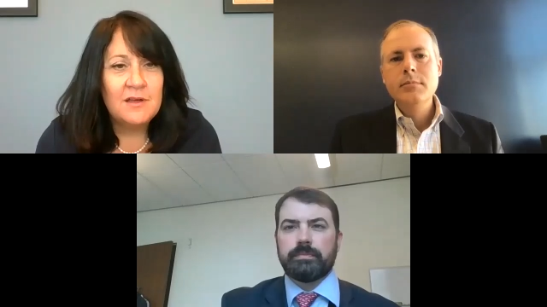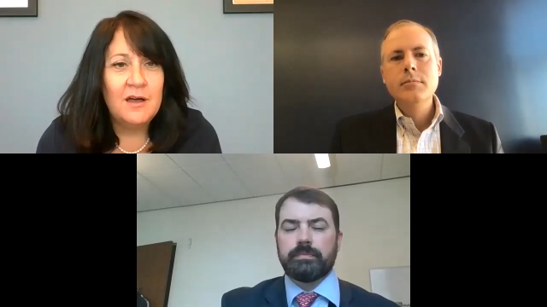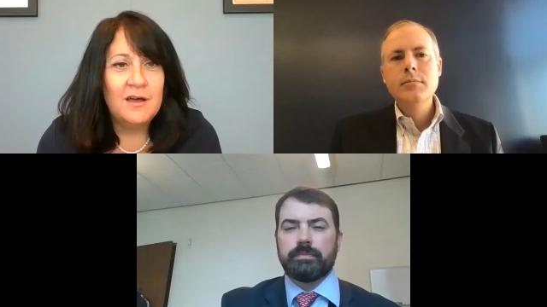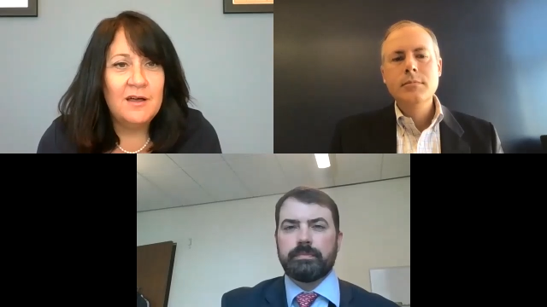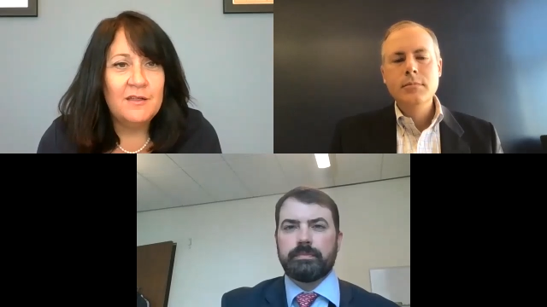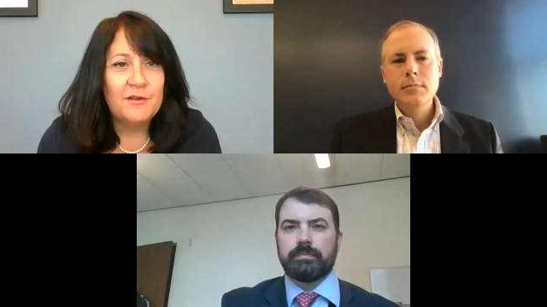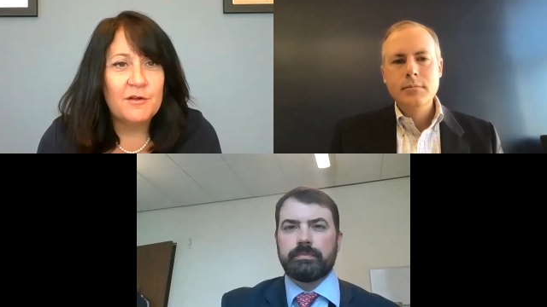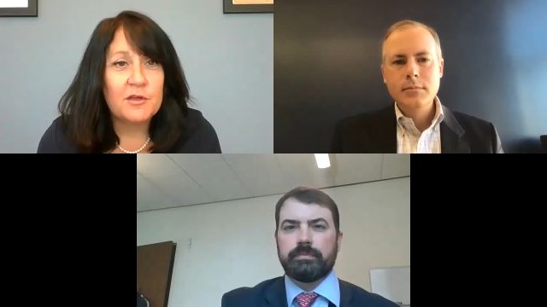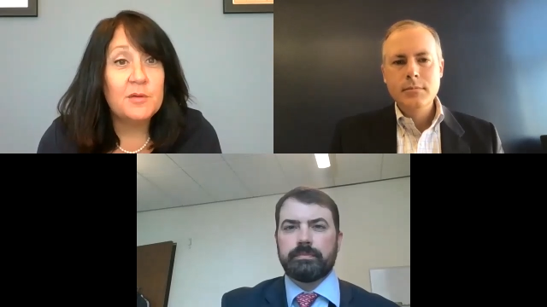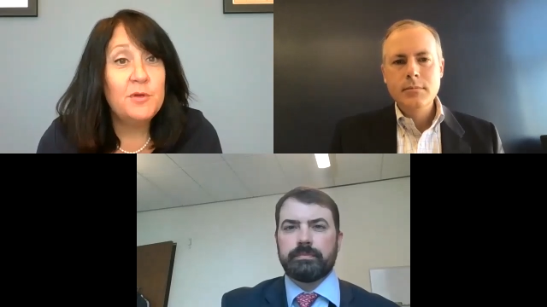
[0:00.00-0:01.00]
Speaker 1: uh,
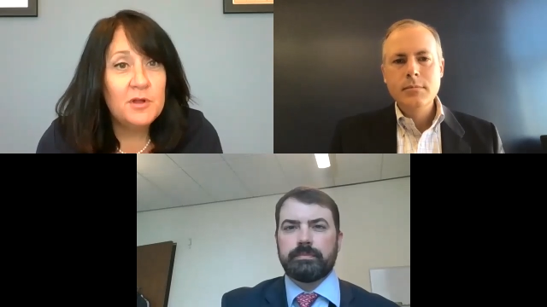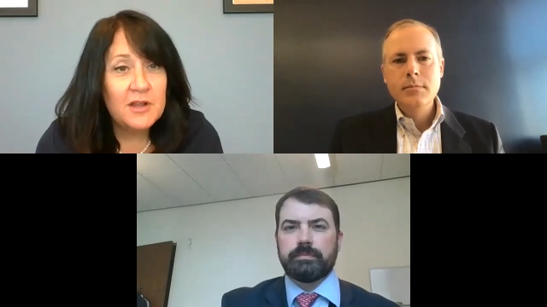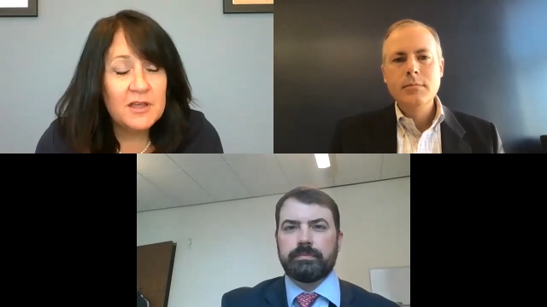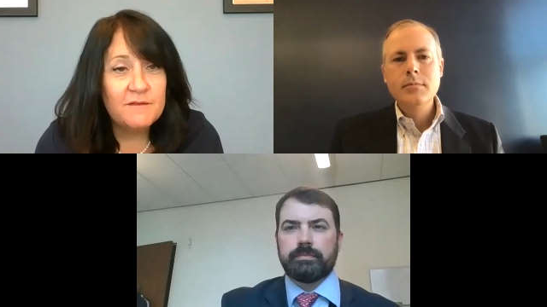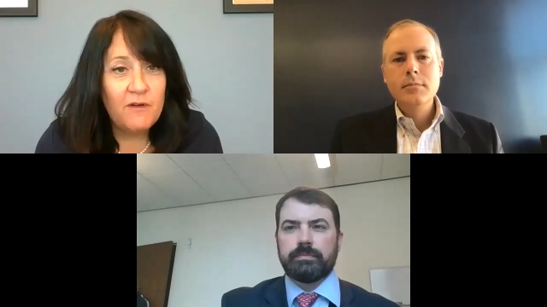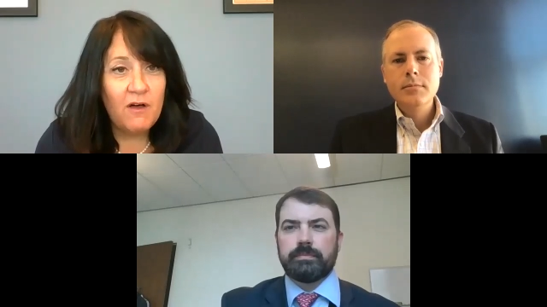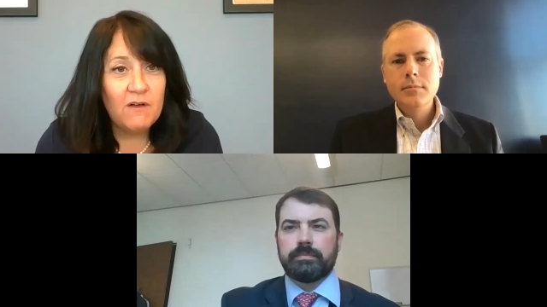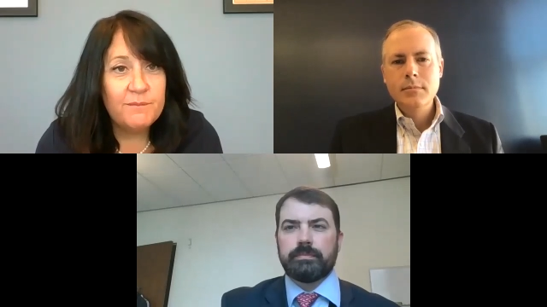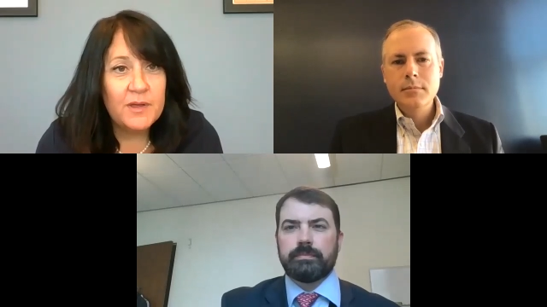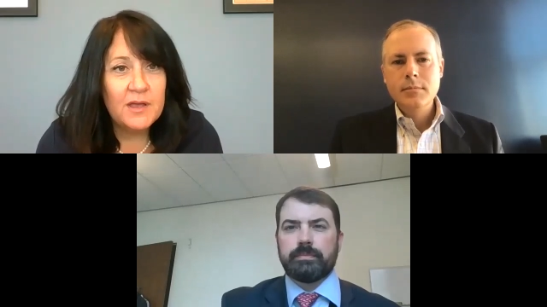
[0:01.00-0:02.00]
their community
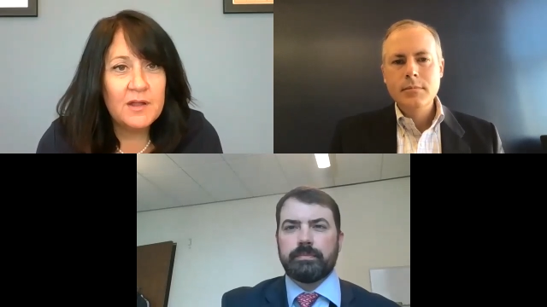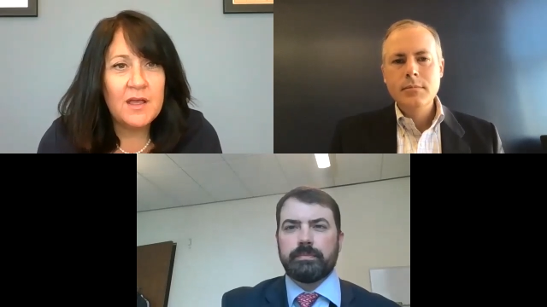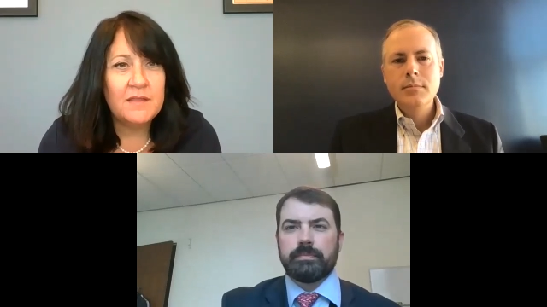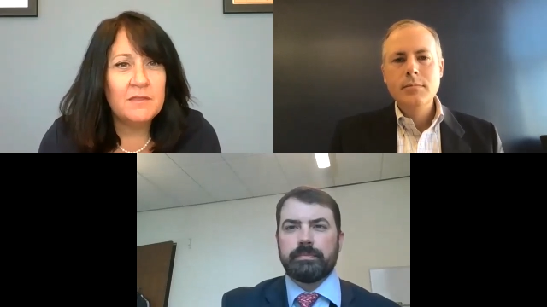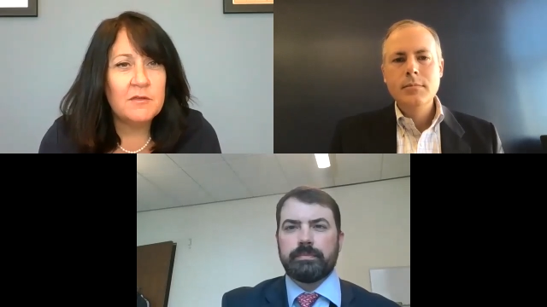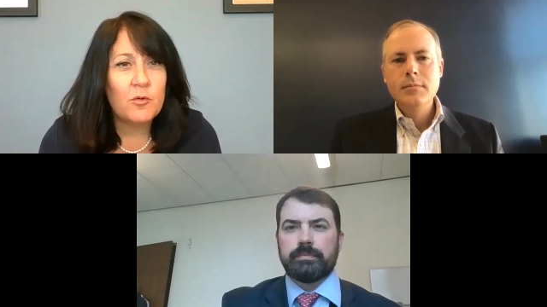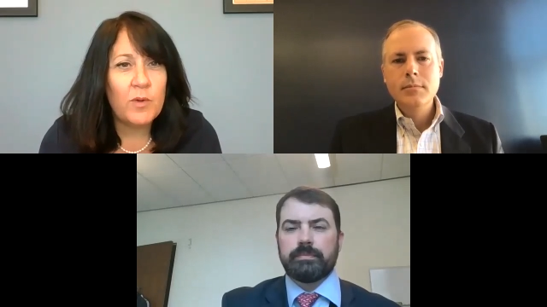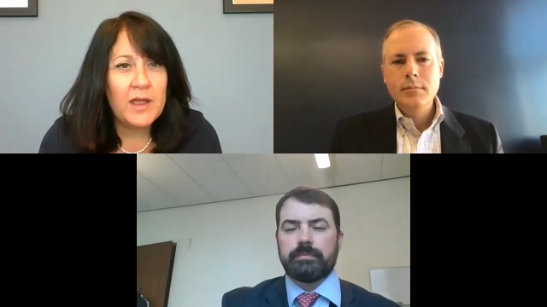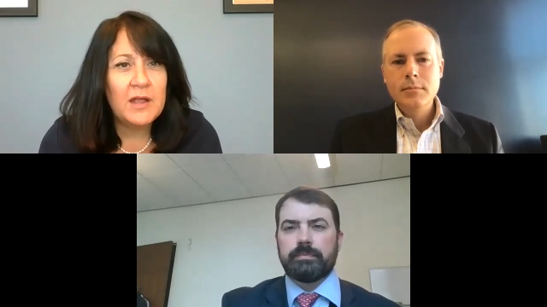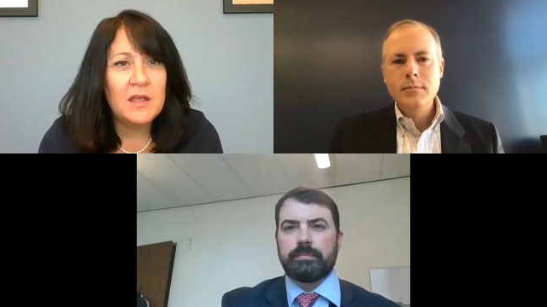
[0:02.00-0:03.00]
involvement and the
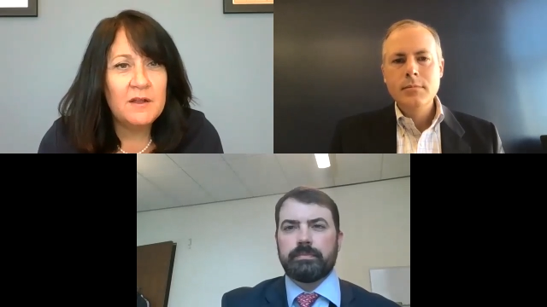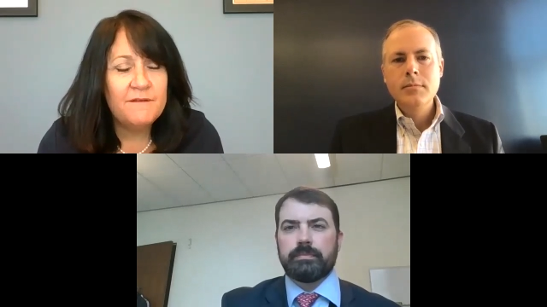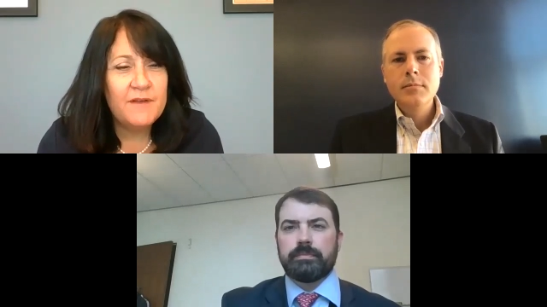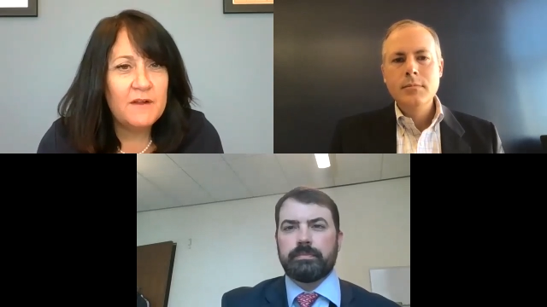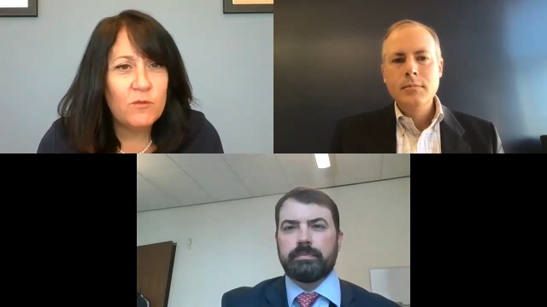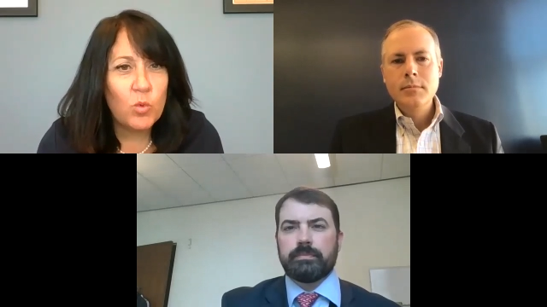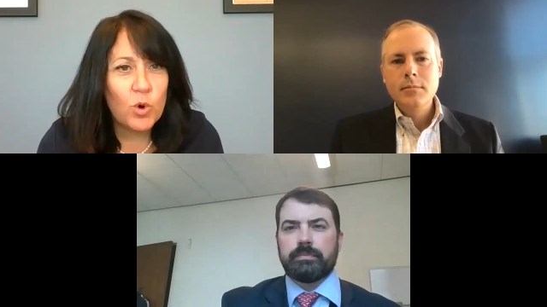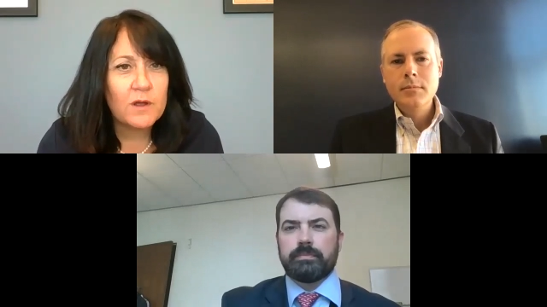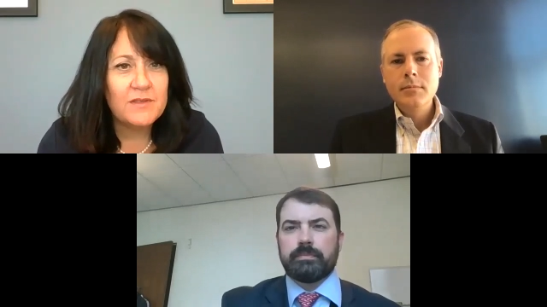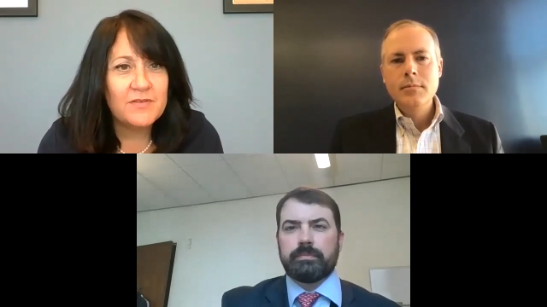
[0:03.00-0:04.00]
great innovative
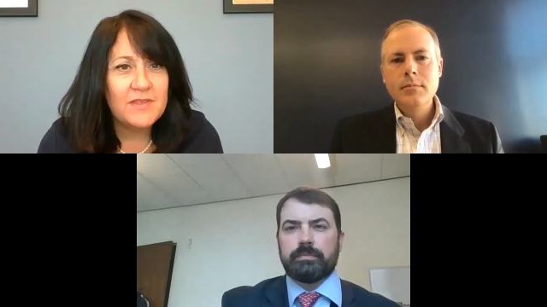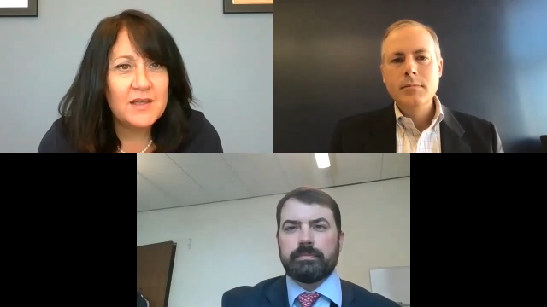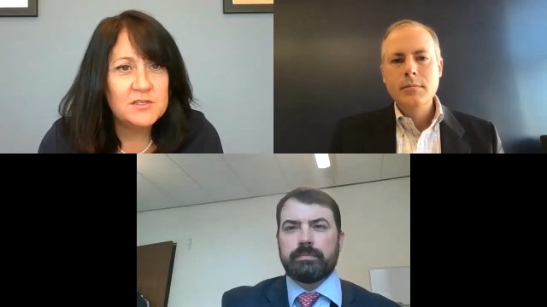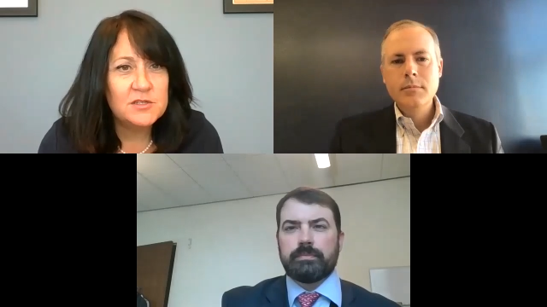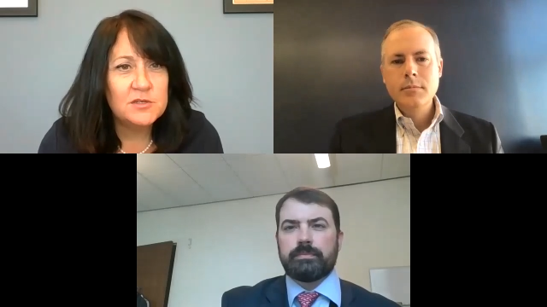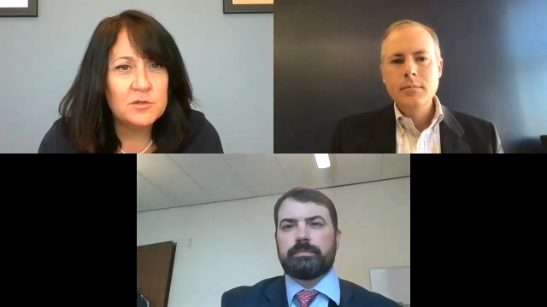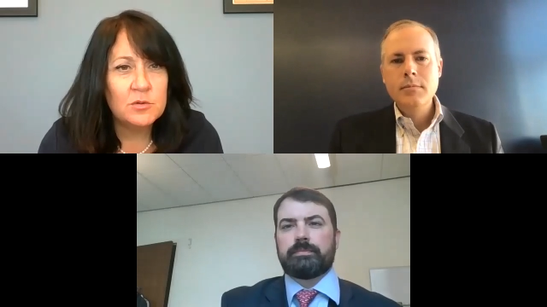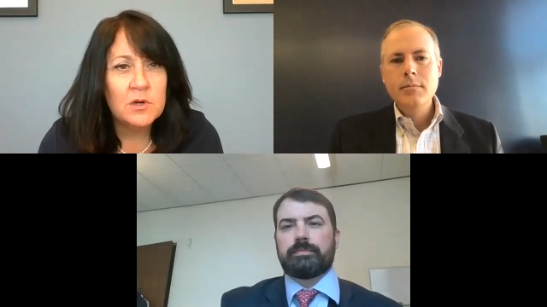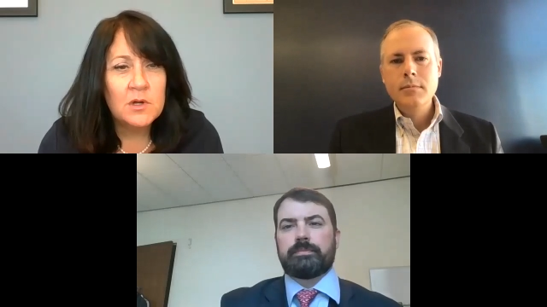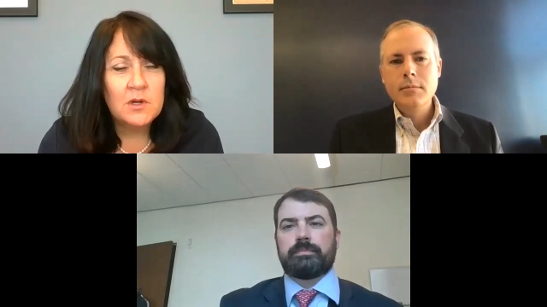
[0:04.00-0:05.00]
work that they
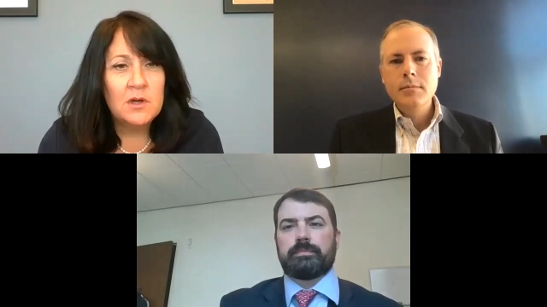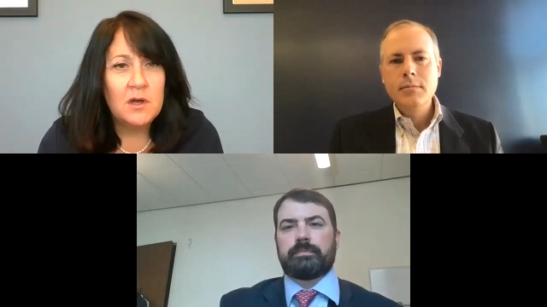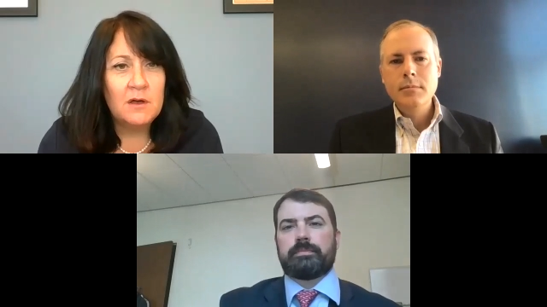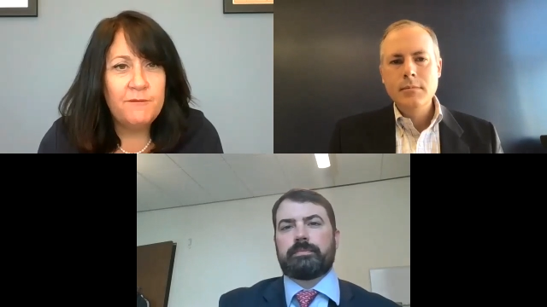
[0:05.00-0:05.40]
do uh,